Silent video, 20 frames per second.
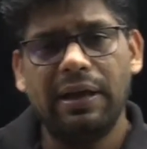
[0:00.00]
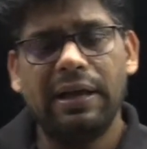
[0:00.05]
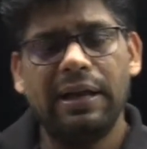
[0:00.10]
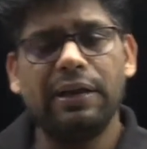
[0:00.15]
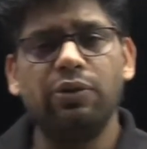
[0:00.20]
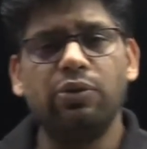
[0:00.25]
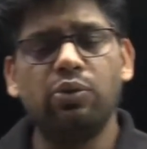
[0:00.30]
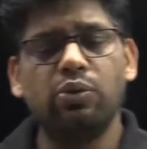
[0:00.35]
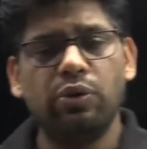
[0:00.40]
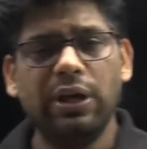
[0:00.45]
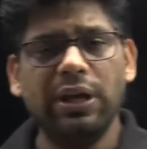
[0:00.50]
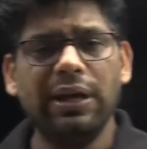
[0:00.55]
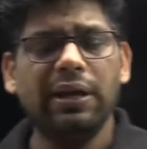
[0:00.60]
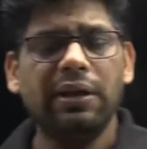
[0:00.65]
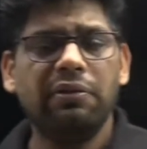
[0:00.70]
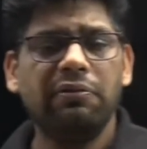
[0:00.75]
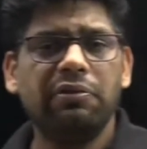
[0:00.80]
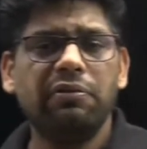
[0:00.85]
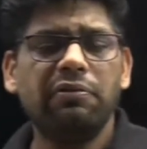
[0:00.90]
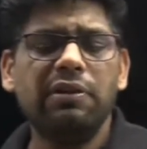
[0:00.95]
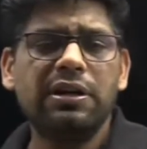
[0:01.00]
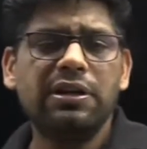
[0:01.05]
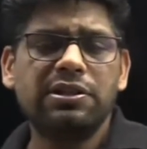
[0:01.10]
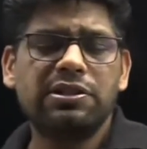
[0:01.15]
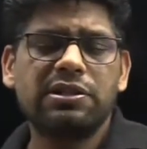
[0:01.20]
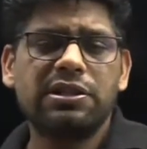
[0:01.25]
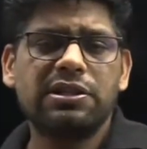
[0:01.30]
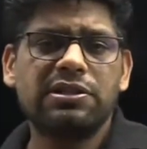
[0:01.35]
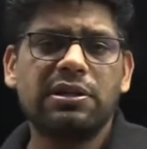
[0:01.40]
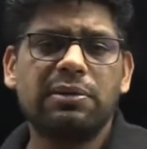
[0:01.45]
today we will
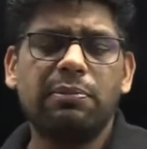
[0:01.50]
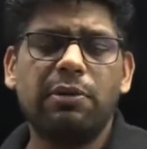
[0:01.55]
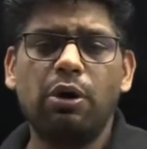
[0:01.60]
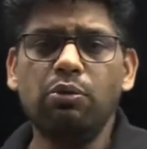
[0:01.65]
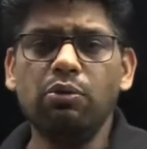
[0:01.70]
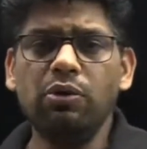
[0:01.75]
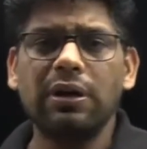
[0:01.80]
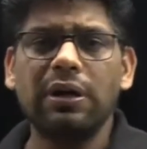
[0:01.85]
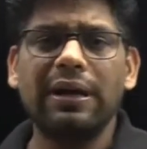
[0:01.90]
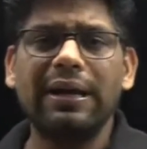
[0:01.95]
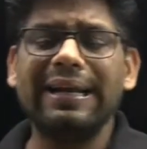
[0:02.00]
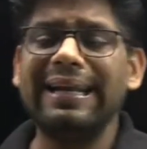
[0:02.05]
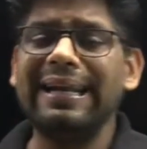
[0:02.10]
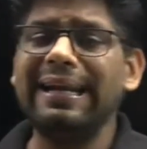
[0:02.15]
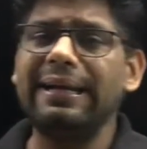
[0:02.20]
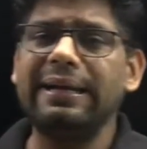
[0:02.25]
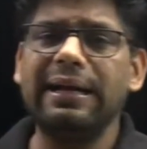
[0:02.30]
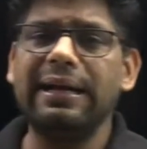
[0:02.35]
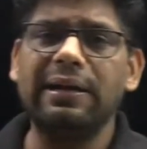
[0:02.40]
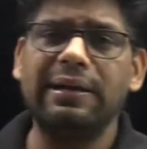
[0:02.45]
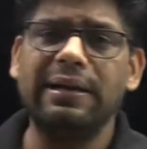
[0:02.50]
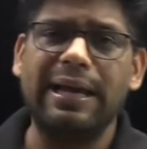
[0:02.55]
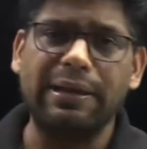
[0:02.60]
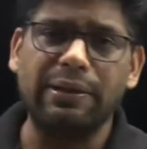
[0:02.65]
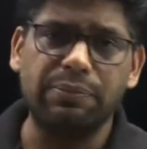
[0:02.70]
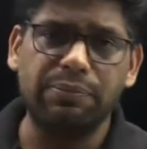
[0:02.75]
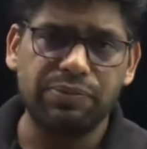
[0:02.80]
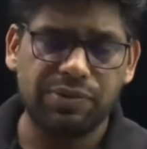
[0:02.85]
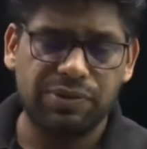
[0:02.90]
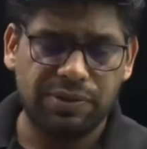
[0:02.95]
discuss about data
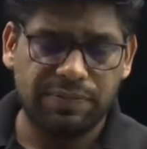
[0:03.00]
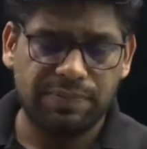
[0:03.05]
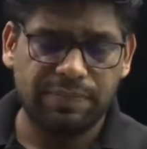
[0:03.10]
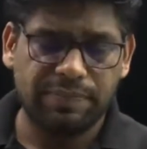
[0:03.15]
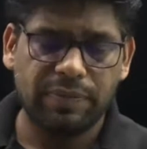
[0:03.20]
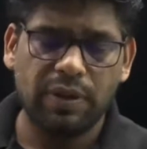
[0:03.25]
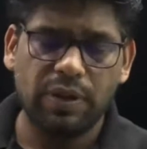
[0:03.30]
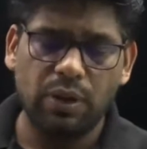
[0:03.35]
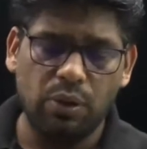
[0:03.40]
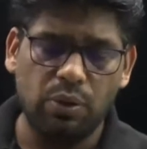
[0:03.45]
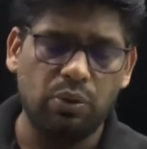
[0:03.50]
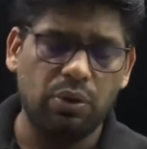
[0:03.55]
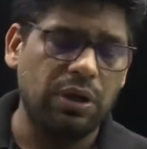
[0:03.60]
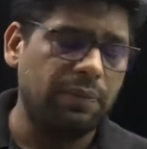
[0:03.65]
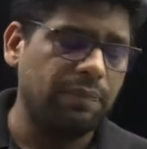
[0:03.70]
types. Okay.